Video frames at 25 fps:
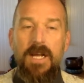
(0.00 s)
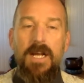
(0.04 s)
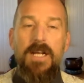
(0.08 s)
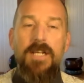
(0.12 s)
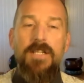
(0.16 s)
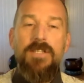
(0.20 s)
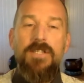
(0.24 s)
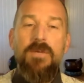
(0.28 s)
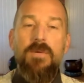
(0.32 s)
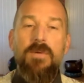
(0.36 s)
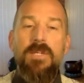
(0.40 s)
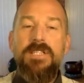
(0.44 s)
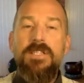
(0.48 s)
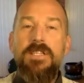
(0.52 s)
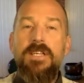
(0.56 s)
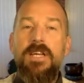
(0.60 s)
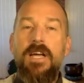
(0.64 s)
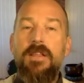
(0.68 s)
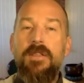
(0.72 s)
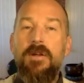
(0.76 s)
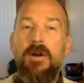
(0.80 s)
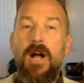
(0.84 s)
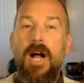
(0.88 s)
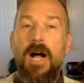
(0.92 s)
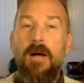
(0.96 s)
So what's the
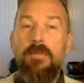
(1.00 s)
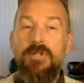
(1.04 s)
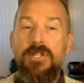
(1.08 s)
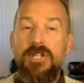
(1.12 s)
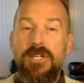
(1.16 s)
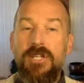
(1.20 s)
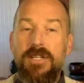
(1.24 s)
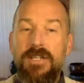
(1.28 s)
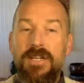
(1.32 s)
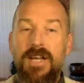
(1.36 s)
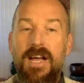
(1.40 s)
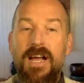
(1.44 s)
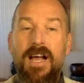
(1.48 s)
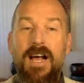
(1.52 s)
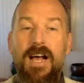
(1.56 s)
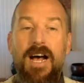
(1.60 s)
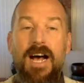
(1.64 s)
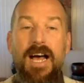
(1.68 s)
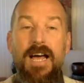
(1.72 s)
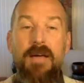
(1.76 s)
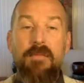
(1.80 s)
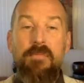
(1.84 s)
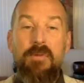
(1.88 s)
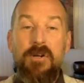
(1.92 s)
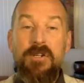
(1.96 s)
other option?
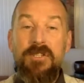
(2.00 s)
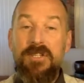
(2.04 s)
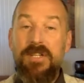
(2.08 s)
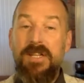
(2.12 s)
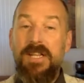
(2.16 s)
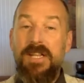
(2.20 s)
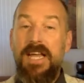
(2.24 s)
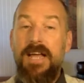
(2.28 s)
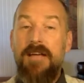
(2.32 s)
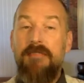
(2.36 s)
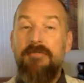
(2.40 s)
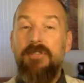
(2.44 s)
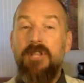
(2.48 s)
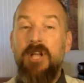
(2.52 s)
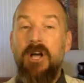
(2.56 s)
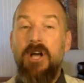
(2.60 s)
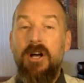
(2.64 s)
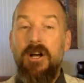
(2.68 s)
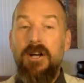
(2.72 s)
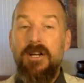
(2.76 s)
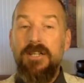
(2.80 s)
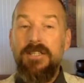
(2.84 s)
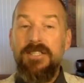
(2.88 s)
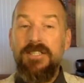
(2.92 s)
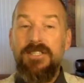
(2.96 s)
I personally have
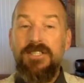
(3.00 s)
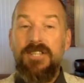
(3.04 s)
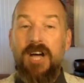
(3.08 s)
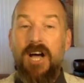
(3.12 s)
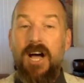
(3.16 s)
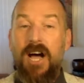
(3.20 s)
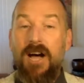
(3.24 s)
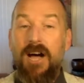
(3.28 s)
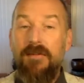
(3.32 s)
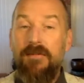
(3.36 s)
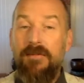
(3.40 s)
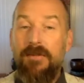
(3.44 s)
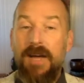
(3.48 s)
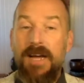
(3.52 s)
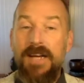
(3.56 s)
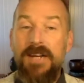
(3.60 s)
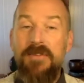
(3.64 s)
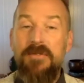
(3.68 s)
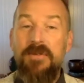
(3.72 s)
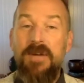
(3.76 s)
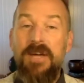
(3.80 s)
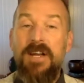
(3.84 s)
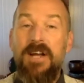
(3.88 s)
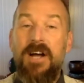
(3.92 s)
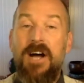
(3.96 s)
longed to find a
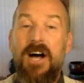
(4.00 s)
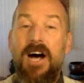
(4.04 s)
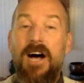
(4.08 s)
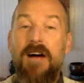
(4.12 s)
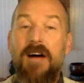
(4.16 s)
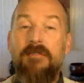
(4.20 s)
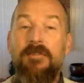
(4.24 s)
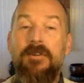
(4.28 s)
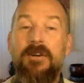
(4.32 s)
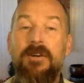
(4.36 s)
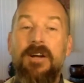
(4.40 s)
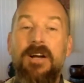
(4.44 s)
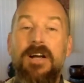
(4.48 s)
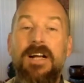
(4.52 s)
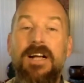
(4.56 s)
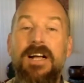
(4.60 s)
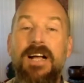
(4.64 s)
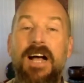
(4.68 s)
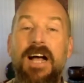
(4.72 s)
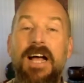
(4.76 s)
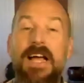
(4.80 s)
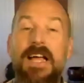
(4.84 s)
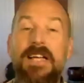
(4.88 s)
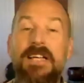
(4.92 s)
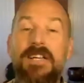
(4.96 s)
way to offer
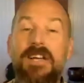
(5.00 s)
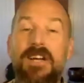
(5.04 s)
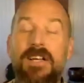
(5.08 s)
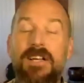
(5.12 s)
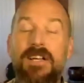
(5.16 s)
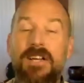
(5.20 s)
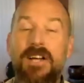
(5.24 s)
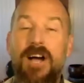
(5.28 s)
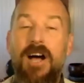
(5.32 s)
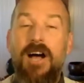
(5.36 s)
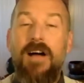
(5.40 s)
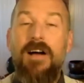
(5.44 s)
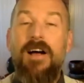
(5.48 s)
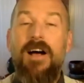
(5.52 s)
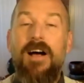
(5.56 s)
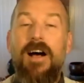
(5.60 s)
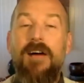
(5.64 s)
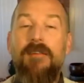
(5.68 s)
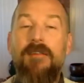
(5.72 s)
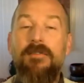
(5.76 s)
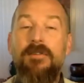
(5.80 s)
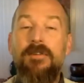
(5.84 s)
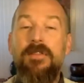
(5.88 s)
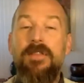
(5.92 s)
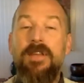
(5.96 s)

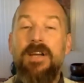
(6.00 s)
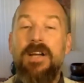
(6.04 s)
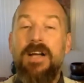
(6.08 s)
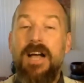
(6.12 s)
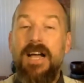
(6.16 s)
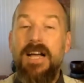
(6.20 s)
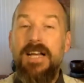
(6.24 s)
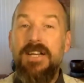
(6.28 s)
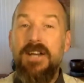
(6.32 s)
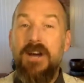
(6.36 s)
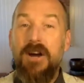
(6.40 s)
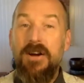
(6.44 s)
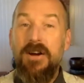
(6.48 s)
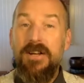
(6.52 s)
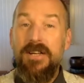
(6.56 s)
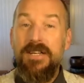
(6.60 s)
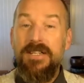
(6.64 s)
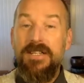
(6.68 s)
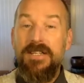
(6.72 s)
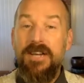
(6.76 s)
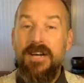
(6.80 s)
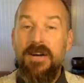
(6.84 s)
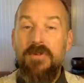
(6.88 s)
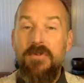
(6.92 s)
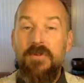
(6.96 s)
the kind-hearted
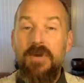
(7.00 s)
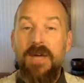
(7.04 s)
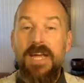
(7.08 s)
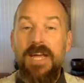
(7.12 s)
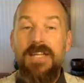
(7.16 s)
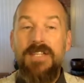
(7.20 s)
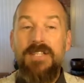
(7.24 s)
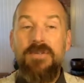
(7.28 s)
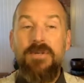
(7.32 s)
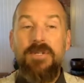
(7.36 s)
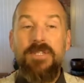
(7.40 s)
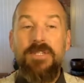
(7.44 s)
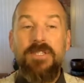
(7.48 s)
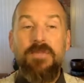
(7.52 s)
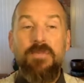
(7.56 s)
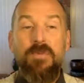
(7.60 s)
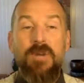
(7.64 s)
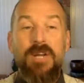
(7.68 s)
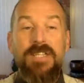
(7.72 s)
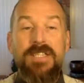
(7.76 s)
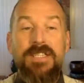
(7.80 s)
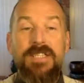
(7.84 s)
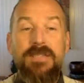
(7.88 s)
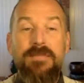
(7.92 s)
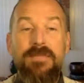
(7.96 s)
a way to
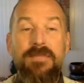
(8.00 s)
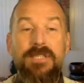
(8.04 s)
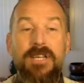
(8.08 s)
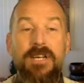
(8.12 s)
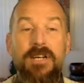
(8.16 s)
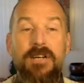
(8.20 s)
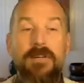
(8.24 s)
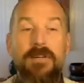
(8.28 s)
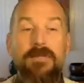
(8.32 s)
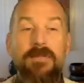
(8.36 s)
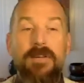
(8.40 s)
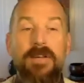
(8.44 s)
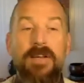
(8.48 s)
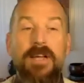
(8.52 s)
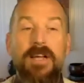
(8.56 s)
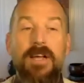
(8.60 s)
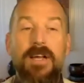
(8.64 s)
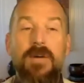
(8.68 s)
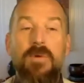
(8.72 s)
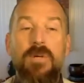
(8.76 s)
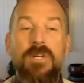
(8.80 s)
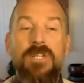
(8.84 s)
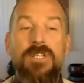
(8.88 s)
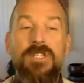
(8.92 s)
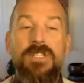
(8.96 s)
express themselves
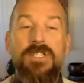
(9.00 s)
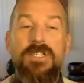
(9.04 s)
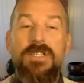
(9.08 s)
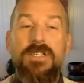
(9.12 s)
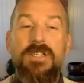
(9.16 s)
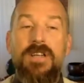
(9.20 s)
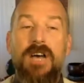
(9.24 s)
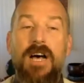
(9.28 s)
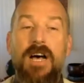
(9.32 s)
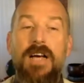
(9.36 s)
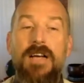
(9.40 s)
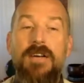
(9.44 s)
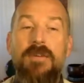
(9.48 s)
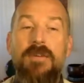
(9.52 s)
which does not